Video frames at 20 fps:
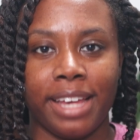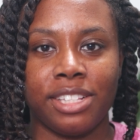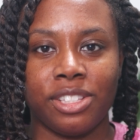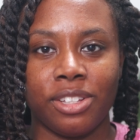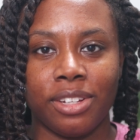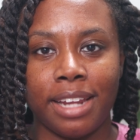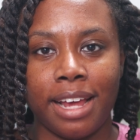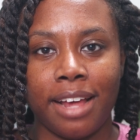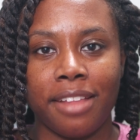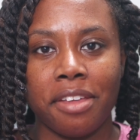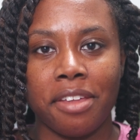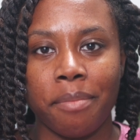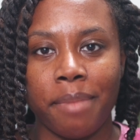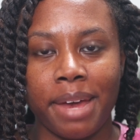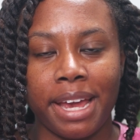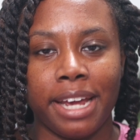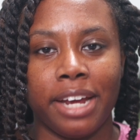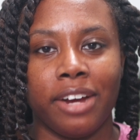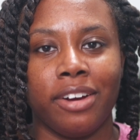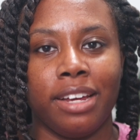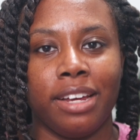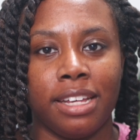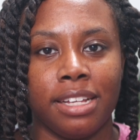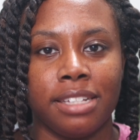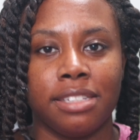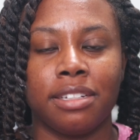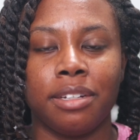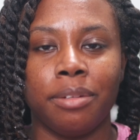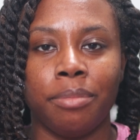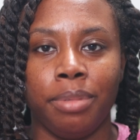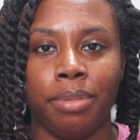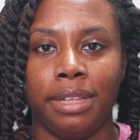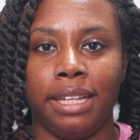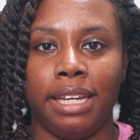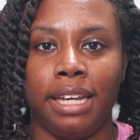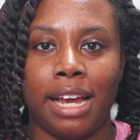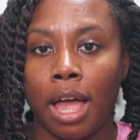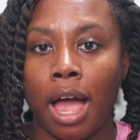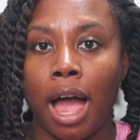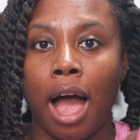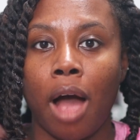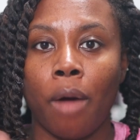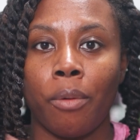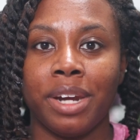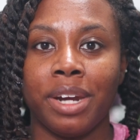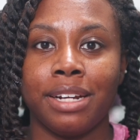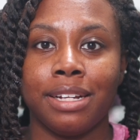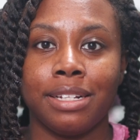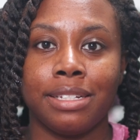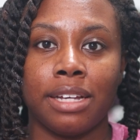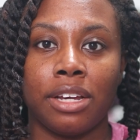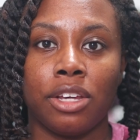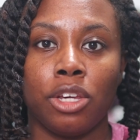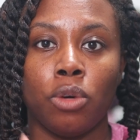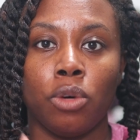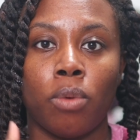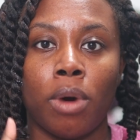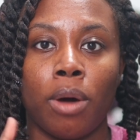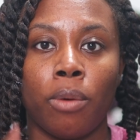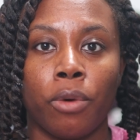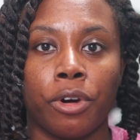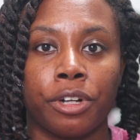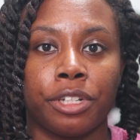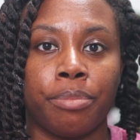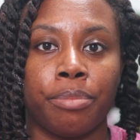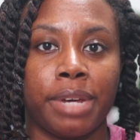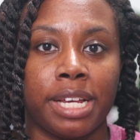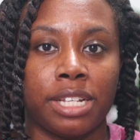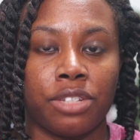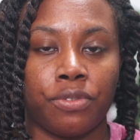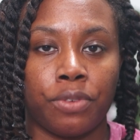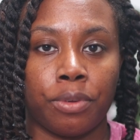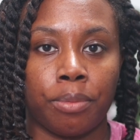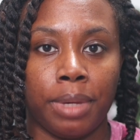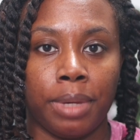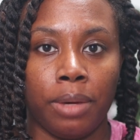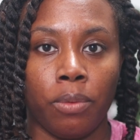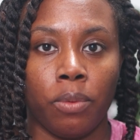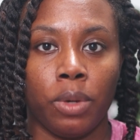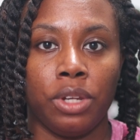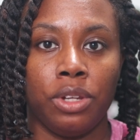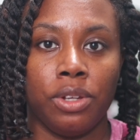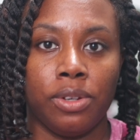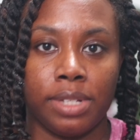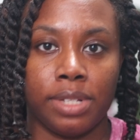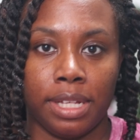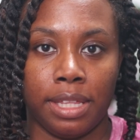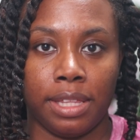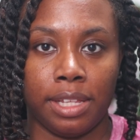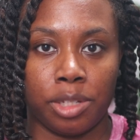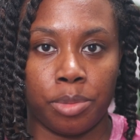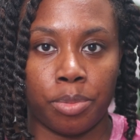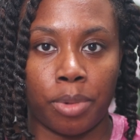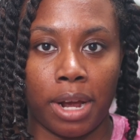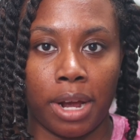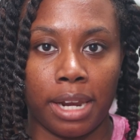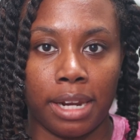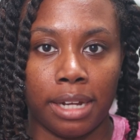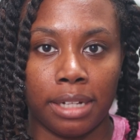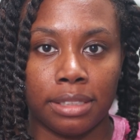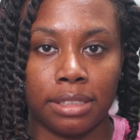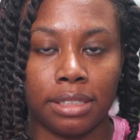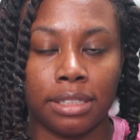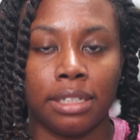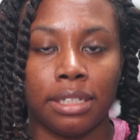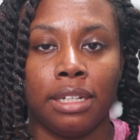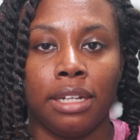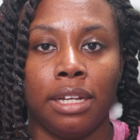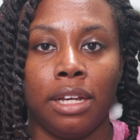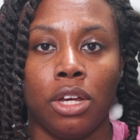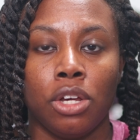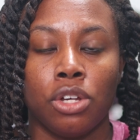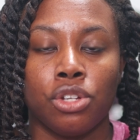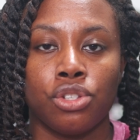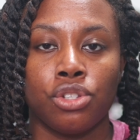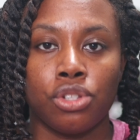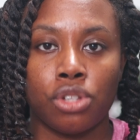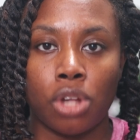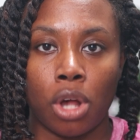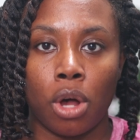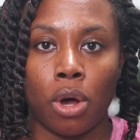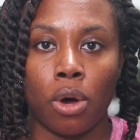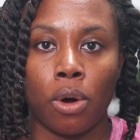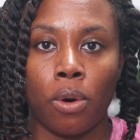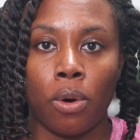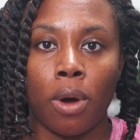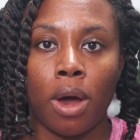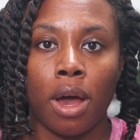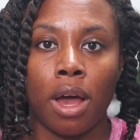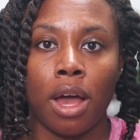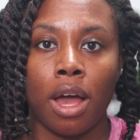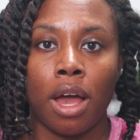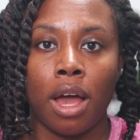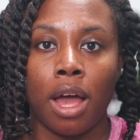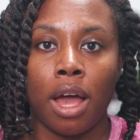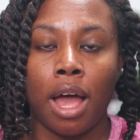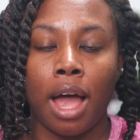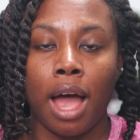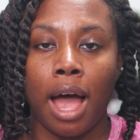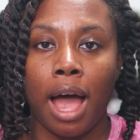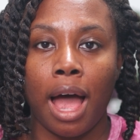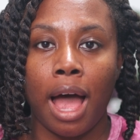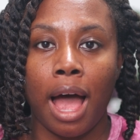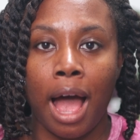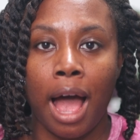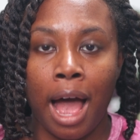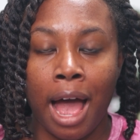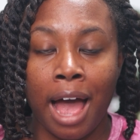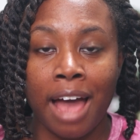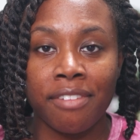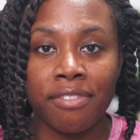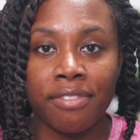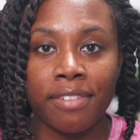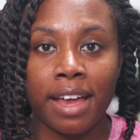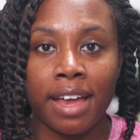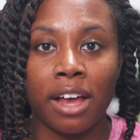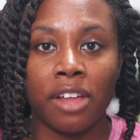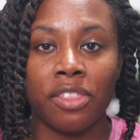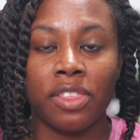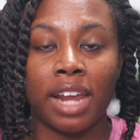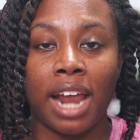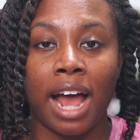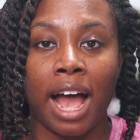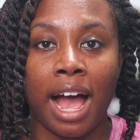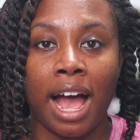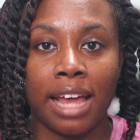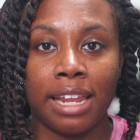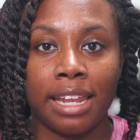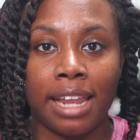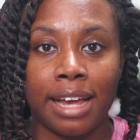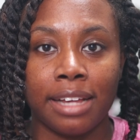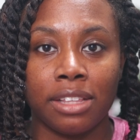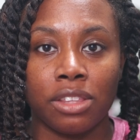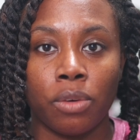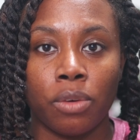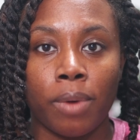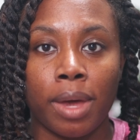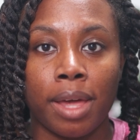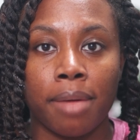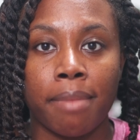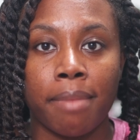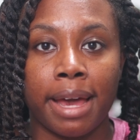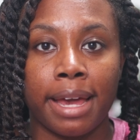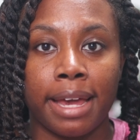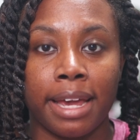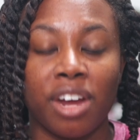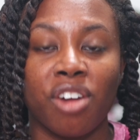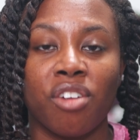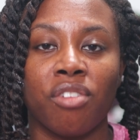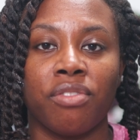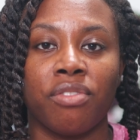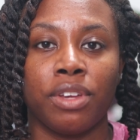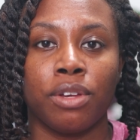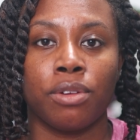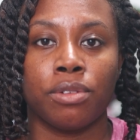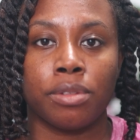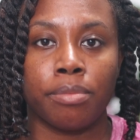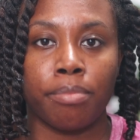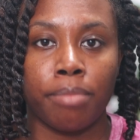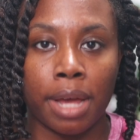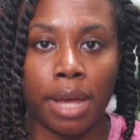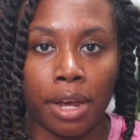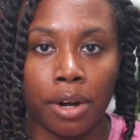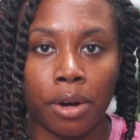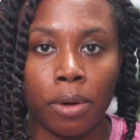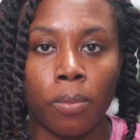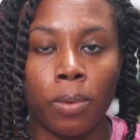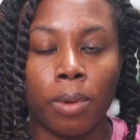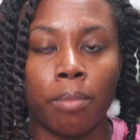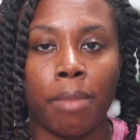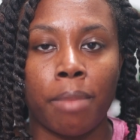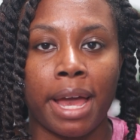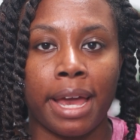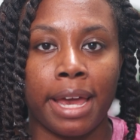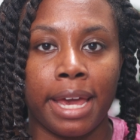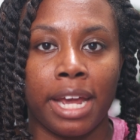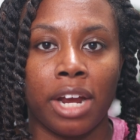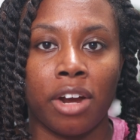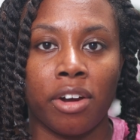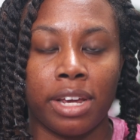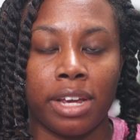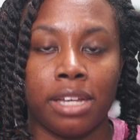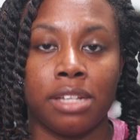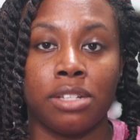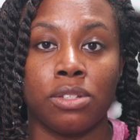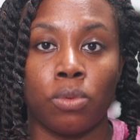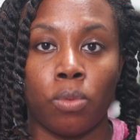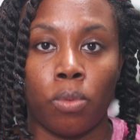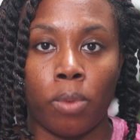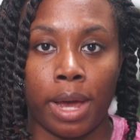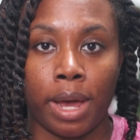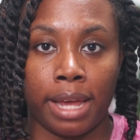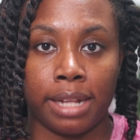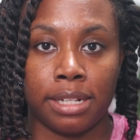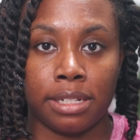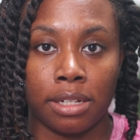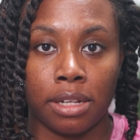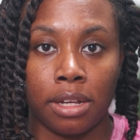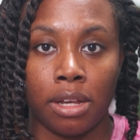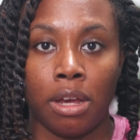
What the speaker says: so now that my hair is complete, I wanted to tell you what worked best for me when using this product. So I found that I like the way my hair feels better when my hair is wet.